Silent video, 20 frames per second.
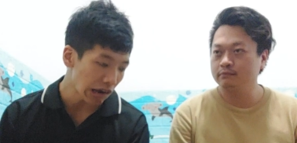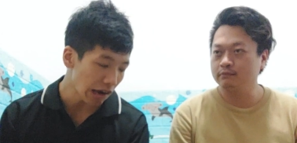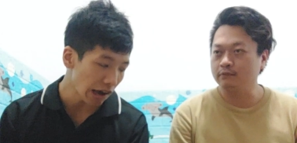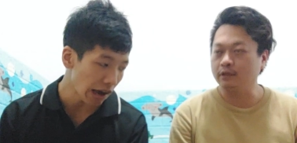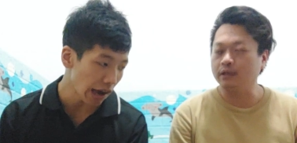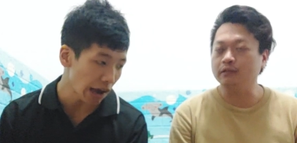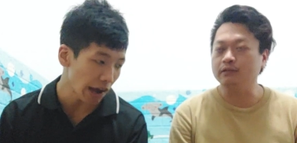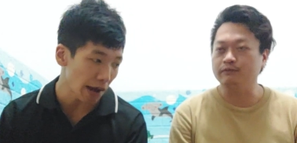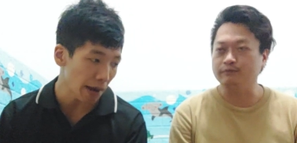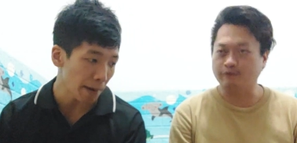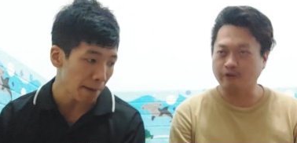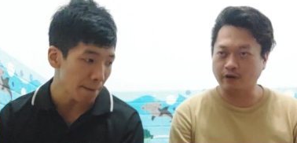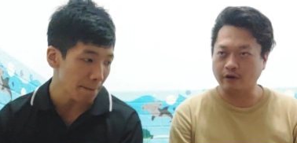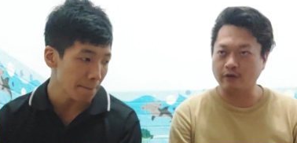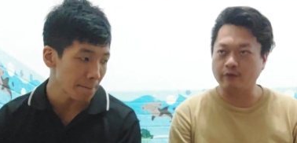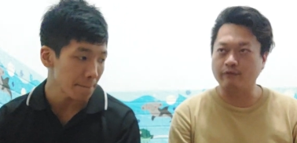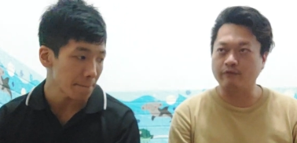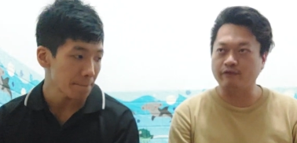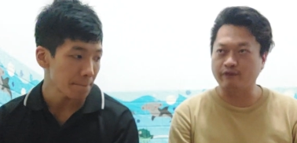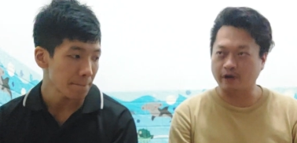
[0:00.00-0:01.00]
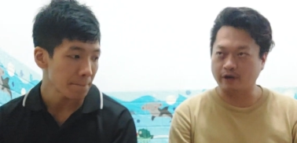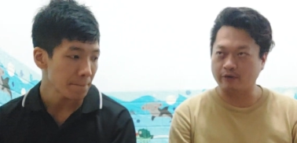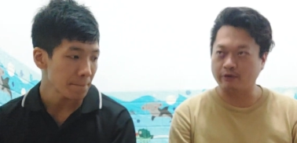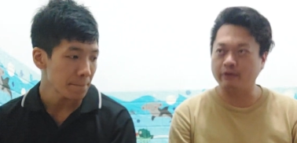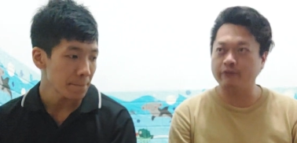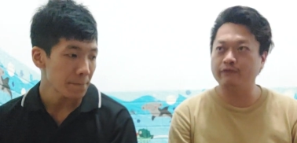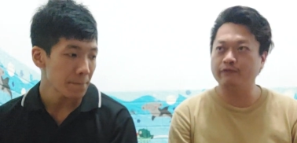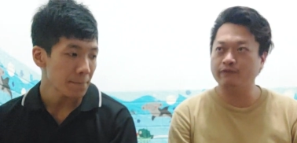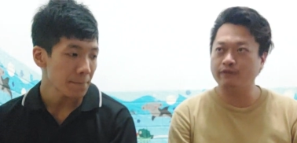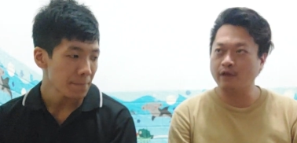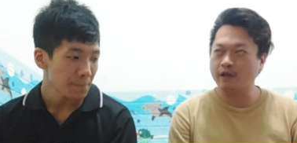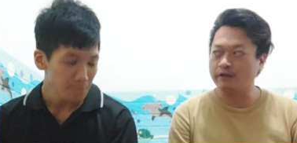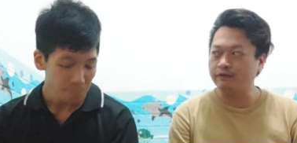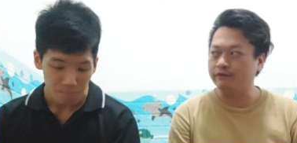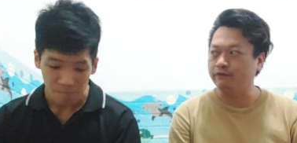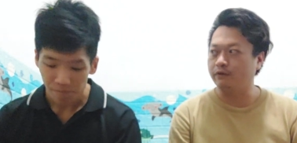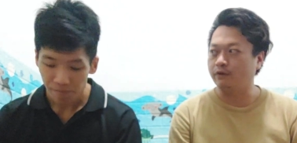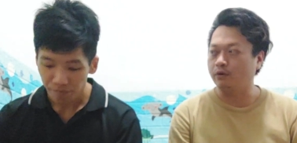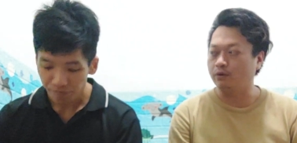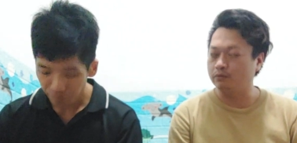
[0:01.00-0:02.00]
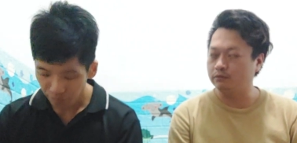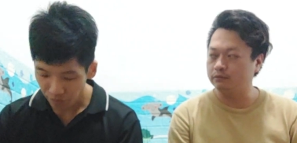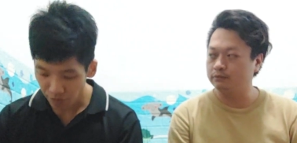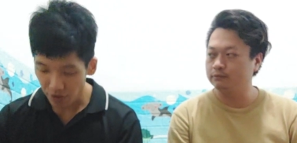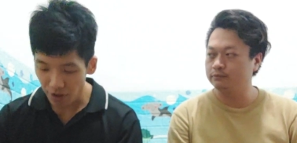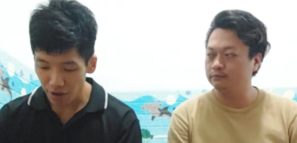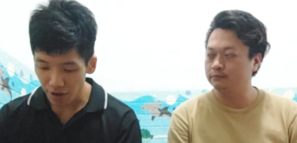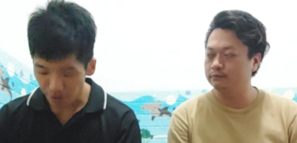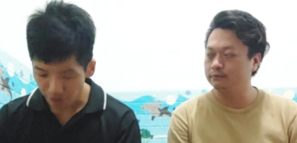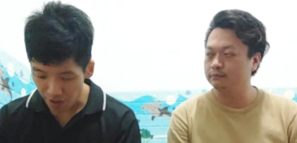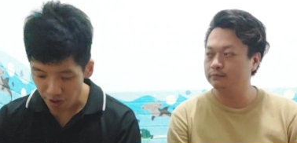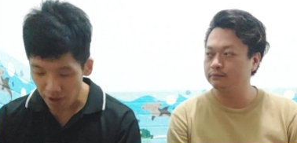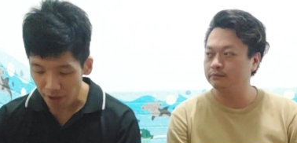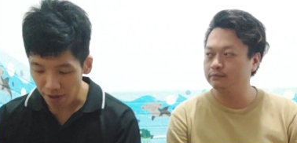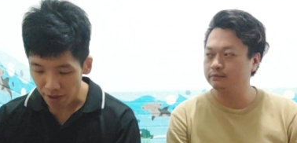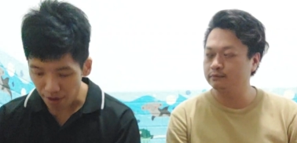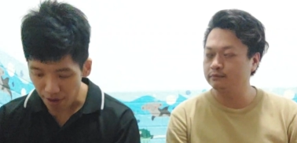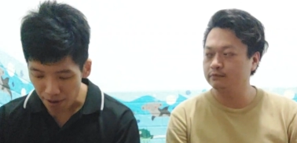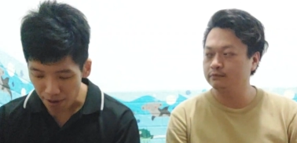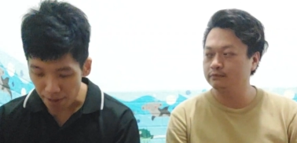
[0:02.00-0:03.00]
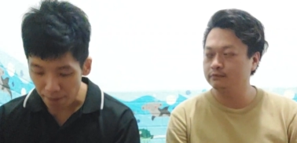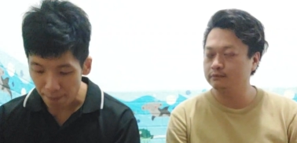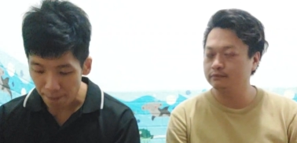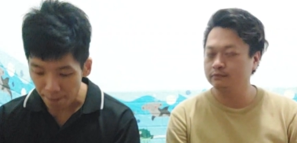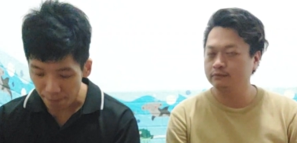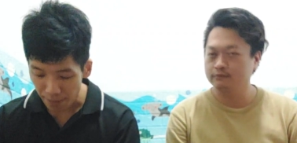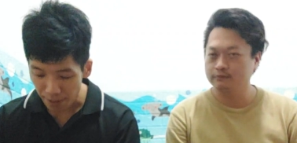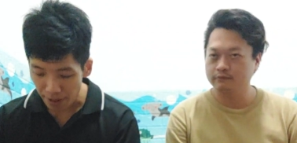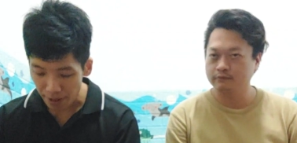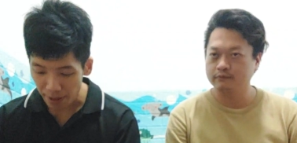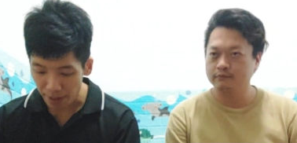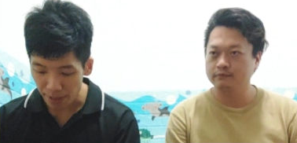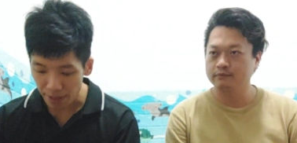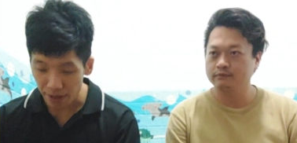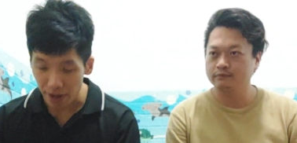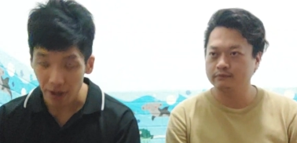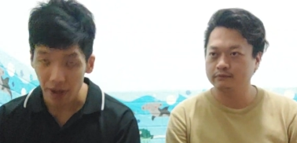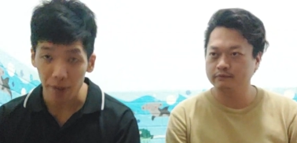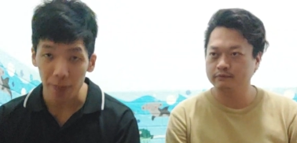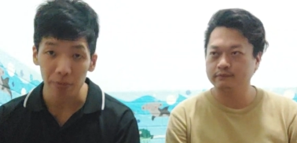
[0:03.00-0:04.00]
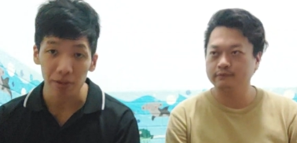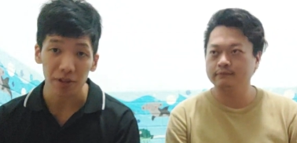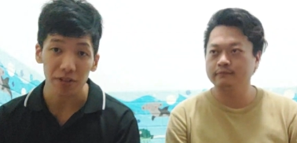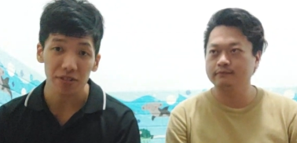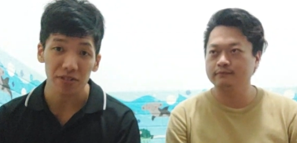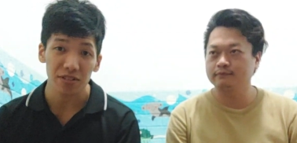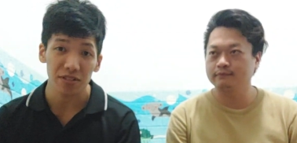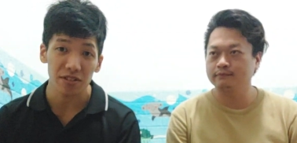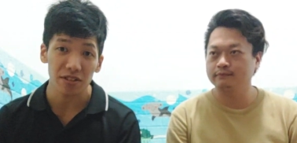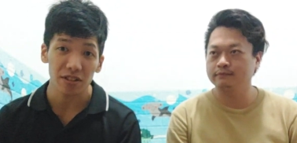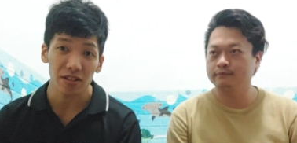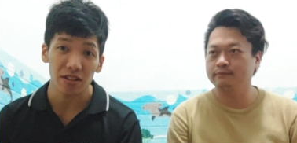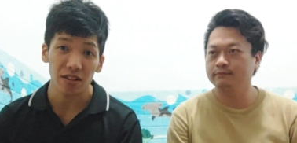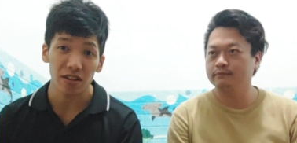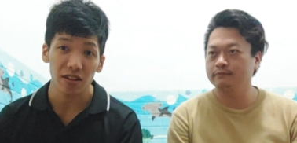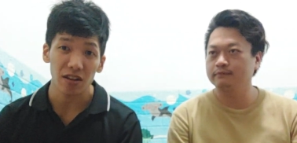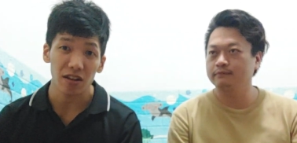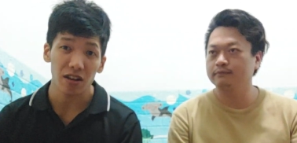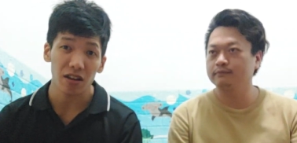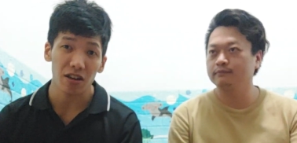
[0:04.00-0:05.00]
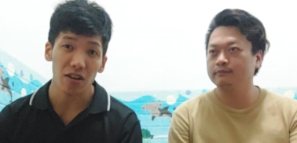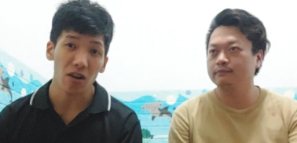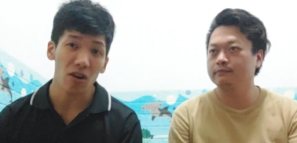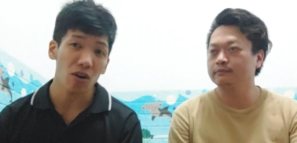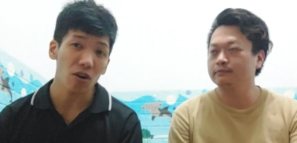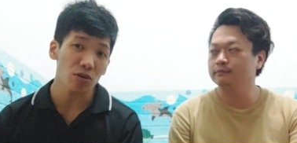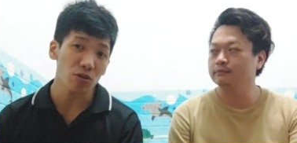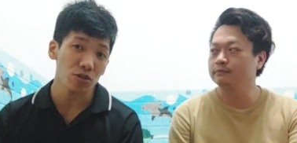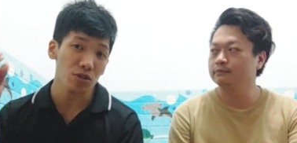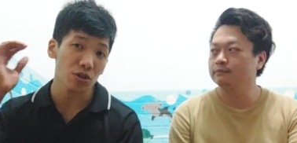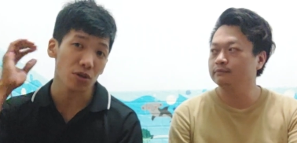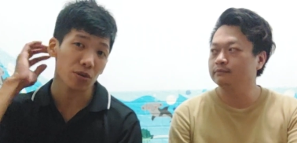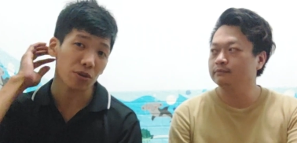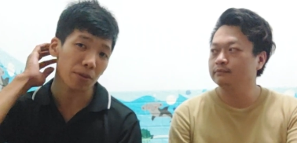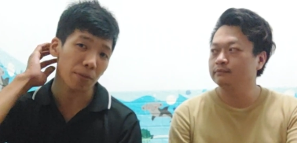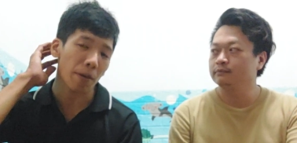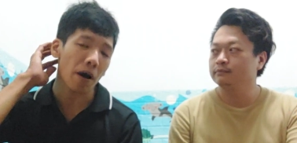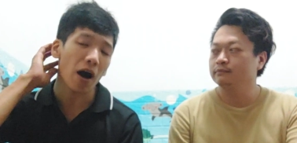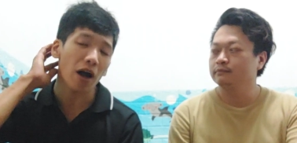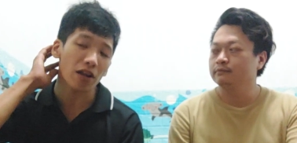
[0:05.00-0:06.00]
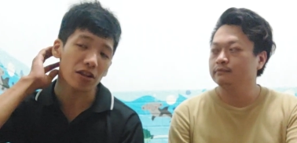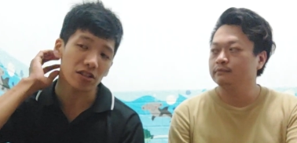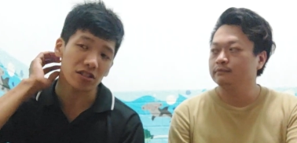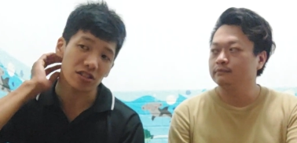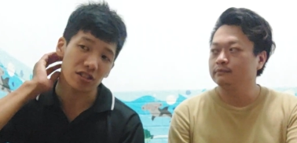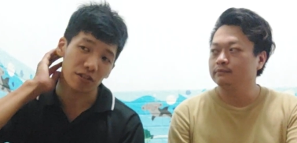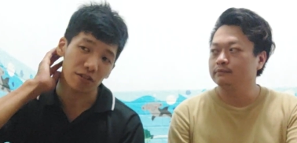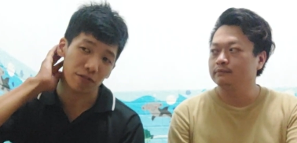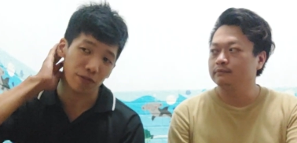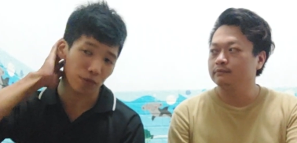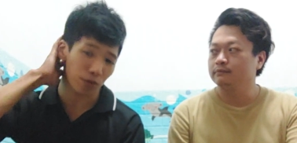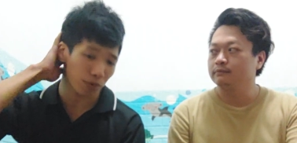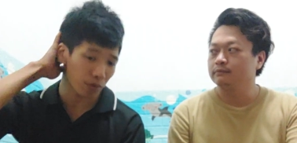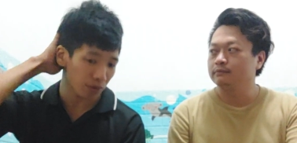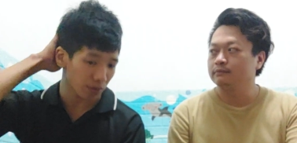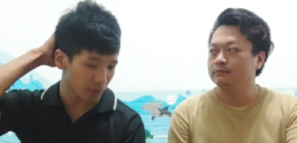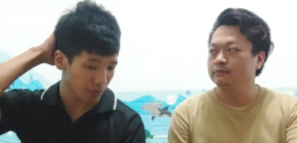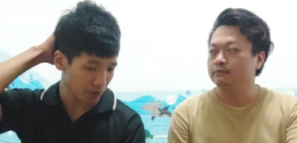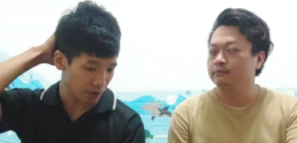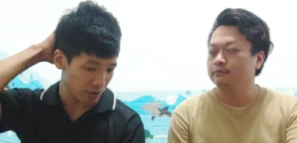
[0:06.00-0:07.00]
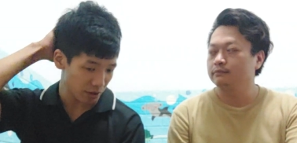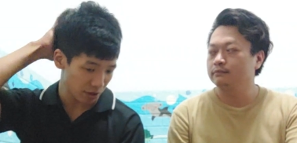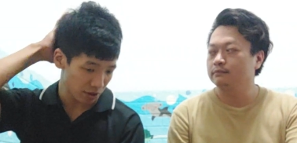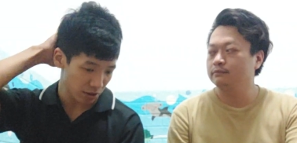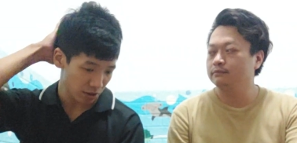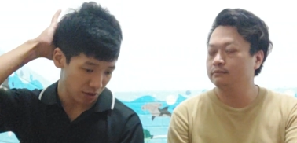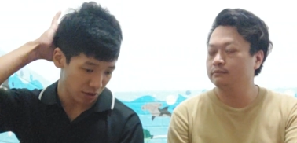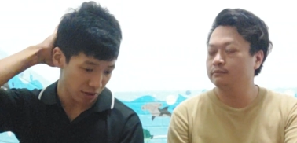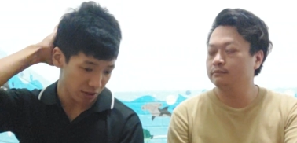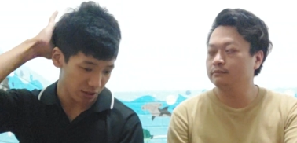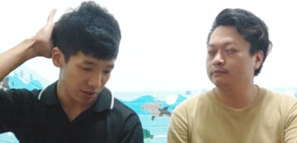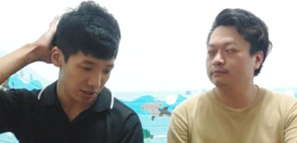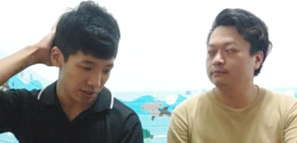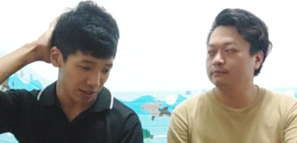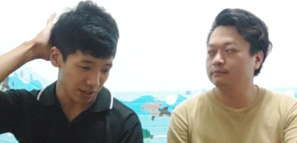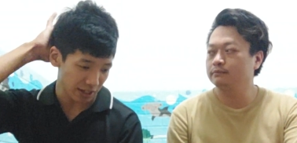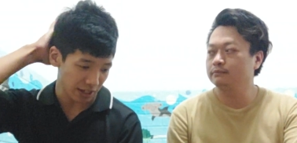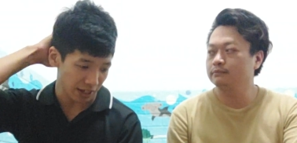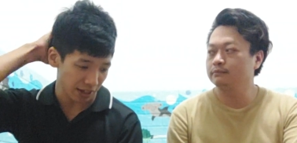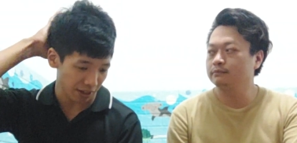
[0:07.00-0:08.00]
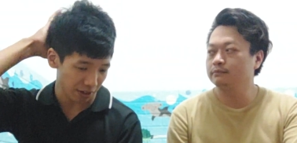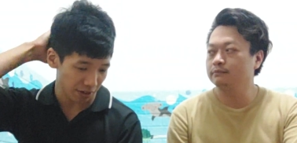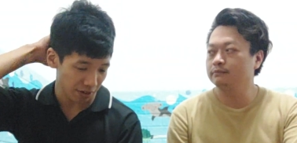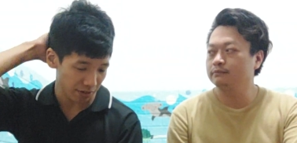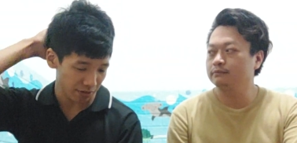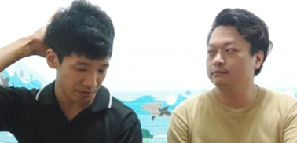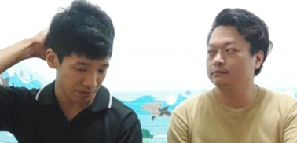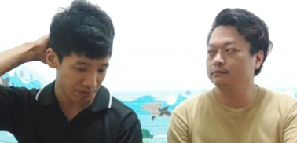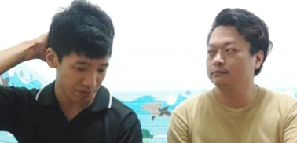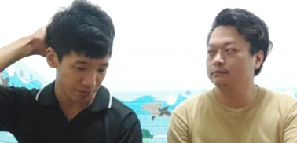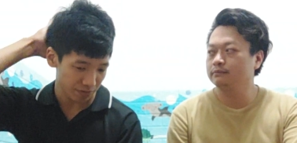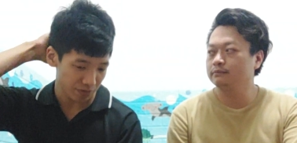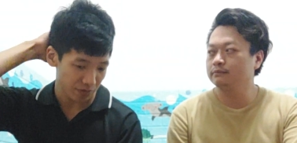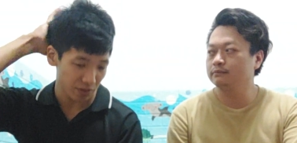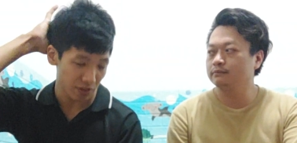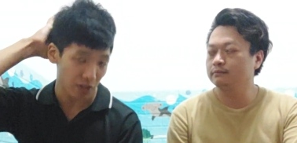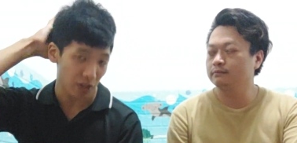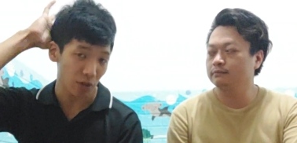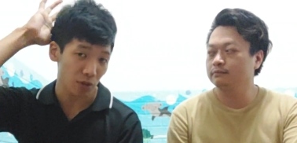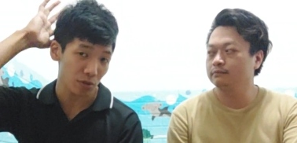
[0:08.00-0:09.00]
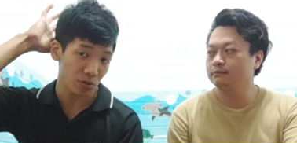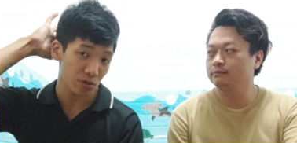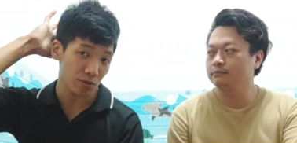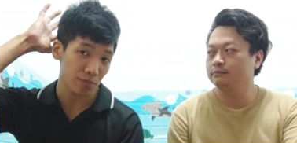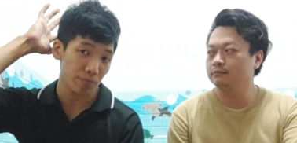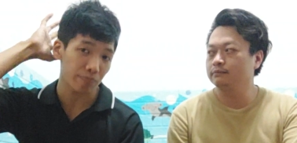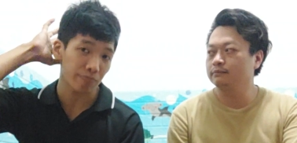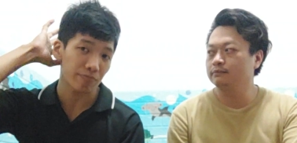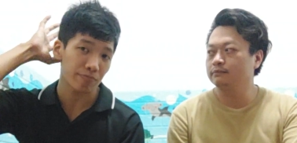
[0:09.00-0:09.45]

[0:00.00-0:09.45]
Speaker 1: That's very, very thoughtful. Yeah, yeah, yeah. And uh, because also the policy for like those